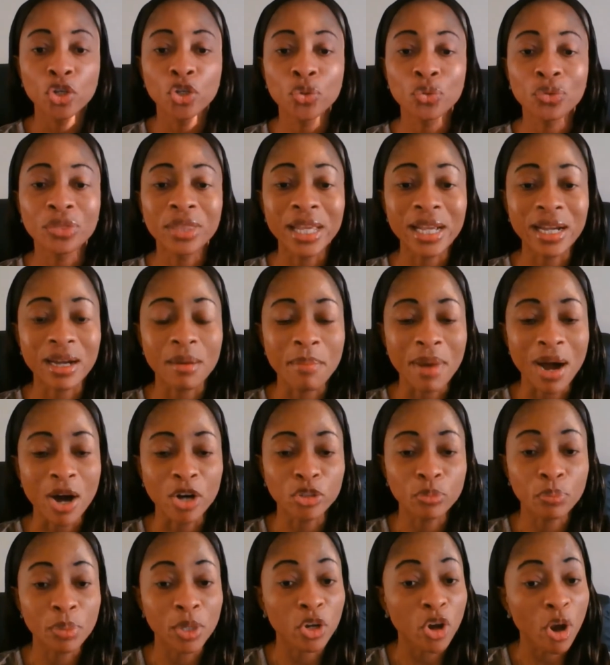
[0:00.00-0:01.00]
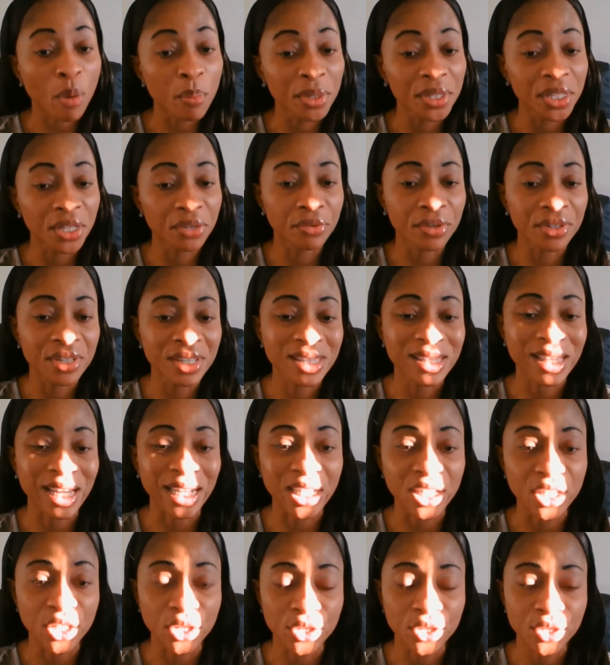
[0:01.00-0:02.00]
you think about becoming a
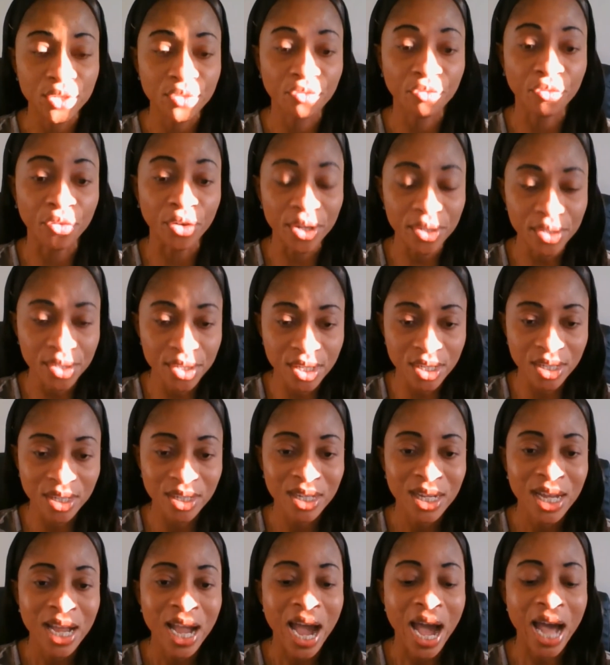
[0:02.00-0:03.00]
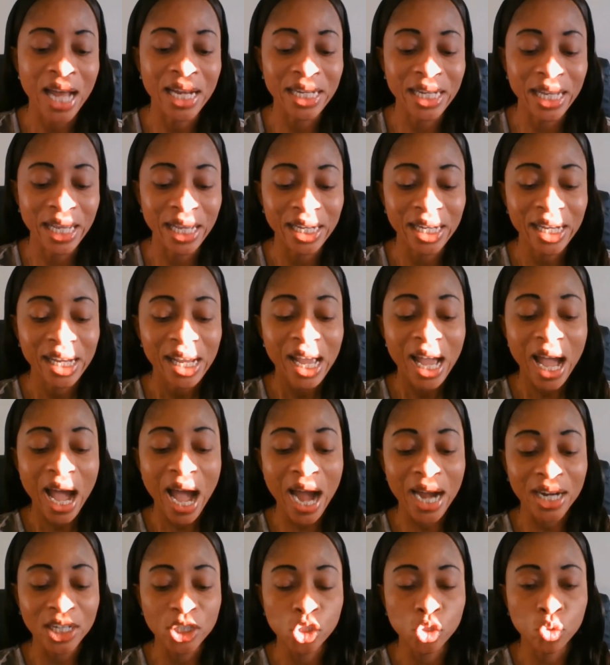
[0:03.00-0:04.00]
registered nurse first and then
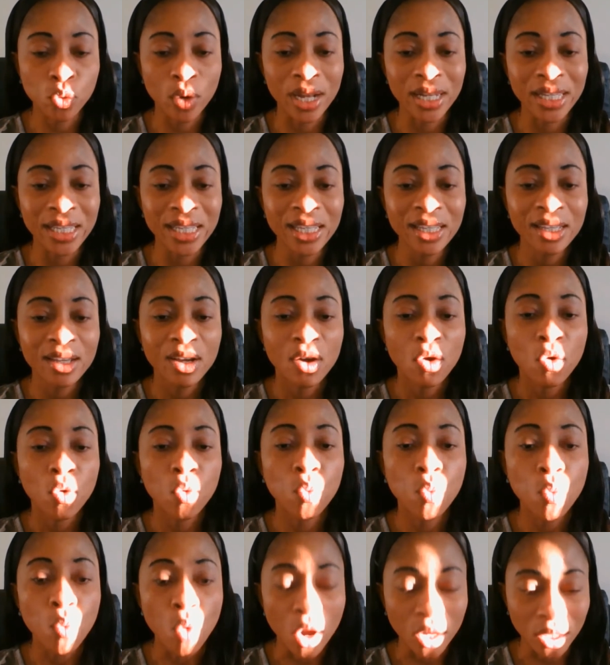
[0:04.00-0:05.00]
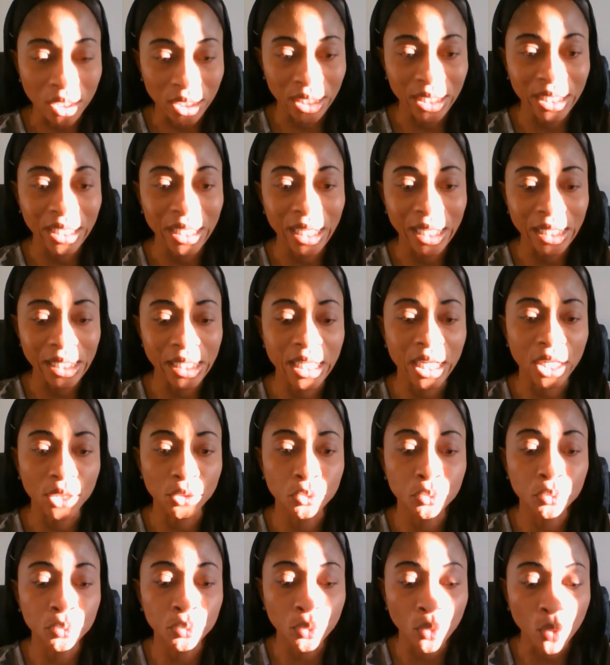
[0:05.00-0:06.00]
actually working in
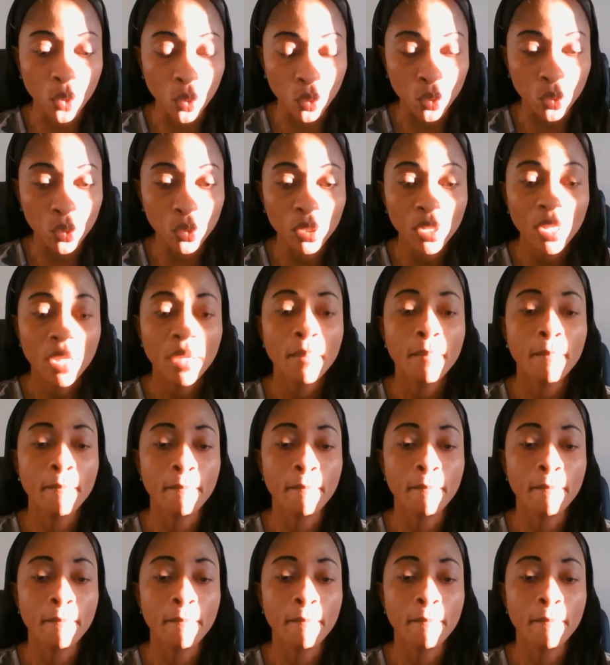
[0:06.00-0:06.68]
that role,